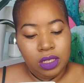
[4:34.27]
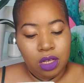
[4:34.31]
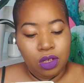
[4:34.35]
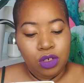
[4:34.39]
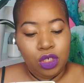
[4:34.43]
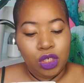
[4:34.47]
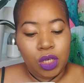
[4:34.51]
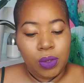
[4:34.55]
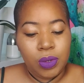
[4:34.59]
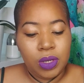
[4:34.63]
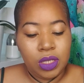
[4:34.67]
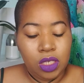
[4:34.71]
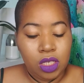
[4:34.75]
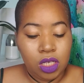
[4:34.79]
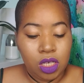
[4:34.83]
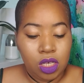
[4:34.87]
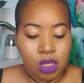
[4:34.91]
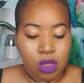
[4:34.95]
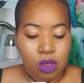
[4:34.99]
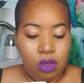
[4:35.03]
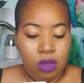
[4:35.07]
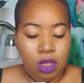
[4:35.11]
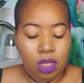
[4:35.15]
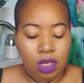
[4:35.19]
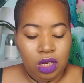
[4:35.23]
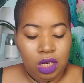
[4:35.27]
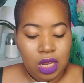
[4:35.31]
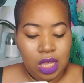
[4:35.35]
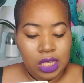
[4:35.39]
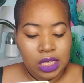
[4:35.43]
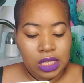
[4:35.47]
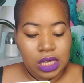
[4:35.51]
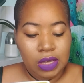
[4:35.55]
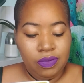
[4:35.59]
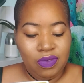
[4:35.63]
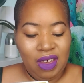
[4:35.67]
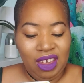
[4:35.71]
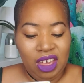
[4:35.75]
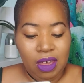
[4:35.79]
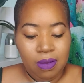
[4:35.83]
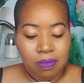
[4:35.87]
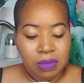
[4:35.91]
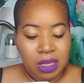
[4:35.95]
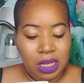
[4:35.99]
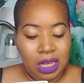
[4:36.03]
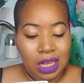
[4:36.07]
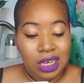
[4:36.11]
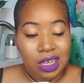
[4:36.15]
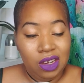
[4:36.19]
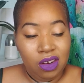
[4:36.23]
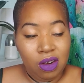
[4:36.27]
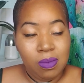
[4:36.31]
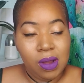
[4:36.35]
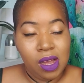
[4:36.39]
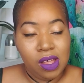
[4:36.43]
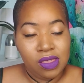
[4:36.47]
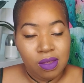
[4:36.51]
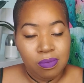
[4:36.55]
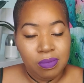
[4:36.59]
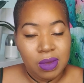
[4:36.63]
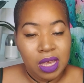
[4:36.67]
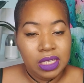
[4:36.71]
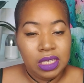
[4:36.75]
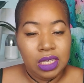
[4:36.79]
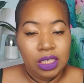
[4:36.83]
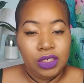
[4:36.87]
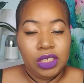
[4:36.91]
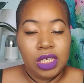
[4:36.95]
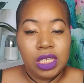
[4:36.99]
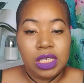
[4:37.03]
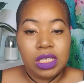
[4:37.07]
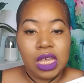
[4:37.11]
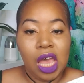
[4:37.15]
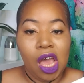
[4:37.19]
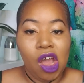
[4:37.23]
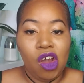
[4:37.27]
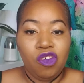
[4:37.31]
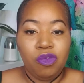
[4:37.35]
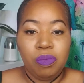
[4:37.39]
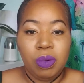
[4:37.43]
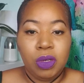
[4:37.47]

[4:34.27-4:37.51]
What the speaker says: I'll show it to you, and let's see if I can be clear about the message itself,